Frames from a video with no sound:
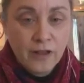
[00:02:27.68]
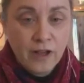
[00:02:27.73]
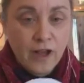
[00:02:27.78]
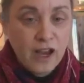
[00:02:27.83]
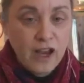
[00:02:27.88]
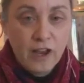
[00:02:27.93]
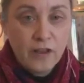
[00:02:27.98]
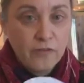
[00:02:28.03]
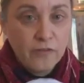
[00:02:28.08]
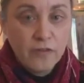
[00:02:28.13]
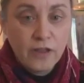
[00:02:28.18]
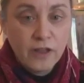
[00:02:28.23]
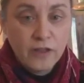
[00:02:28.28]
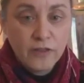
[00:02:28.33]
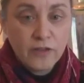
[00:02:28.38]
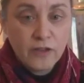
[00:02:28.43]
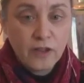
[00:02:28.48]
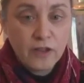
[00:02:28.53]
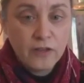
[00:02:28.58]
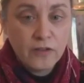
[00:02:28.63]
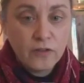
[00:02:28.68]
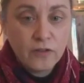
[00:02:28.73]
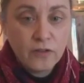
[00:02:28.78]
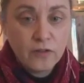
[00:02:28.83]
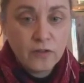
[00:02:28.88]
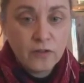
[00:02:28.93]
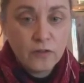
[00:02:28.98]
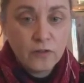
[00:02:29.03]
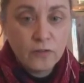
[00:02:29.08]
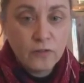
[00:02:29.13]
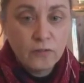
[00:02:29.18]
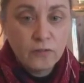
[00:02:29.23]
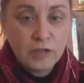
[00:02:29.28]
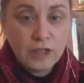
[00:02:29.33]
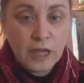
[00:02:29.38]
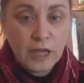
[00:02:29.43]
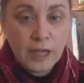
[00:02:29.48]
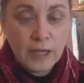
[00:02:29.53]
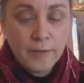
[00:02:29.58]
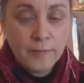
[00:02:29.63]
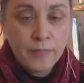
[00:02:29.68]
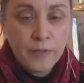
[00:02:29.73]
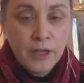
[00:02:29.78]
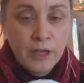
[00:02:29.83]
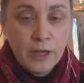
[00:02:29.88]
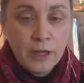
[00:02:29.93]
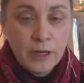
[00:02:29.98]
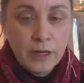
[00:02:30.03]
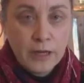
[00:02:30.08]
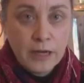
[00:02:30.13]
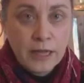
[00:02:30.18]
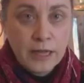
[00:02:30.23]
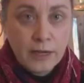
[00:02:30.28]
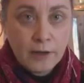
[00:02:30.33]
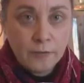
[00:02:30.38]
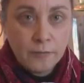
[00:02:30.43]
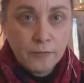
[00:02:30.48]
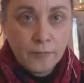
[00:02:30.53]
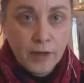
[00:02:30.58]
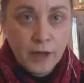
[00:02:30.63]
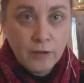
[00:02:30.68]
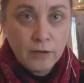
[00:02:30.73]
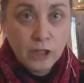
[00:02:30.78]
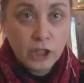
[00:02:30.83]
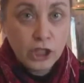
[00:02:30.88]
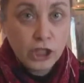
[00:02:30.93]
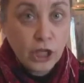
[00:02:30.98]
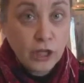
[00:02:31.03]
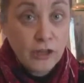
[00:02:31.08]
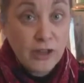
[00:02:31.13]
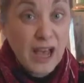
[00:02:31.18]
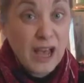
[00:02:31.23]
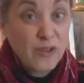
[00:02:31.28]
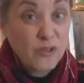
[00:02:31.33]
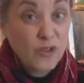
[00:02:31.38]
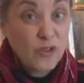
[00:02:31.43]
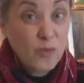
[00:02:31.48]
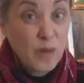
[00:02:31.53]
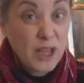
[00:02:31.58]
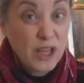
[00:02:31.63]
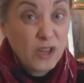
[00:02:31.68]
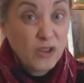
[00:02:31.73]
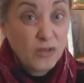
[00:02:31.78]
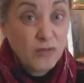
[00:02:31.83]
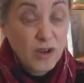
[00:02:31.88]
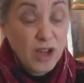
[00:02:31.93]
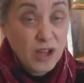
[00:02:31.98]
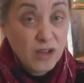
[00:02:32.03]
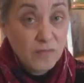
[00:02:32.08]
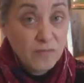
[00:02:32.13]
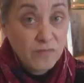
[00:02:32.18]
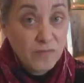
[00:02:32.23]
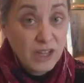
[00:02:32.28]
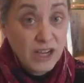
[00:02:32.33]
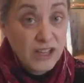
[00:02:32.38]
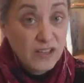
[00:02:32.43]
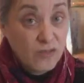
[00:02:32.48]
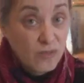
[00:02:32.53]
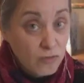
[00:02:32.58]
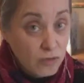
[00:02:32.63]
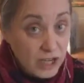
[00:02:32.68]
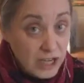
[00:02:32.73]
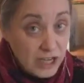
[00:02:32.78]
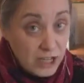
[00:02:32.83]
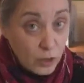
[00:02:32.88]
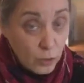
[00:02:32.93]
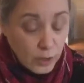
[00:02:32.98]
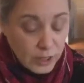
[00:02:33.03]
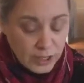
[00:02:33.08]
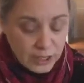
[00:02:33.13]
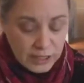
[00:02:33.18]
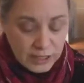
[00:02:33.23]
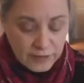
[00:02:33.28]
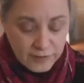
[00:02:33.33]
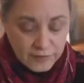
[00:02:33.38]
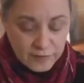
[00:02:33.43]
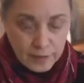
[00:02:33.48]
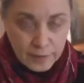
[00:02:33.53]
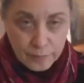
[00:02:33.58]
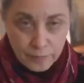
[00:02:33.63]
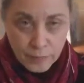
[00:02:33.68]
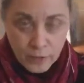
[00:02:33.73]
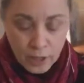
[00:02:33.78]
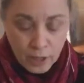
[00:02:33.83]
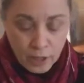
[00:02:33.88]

I love this. I could do this all day. Now, I'm going to show you how to make your own, and it's really quick and easy.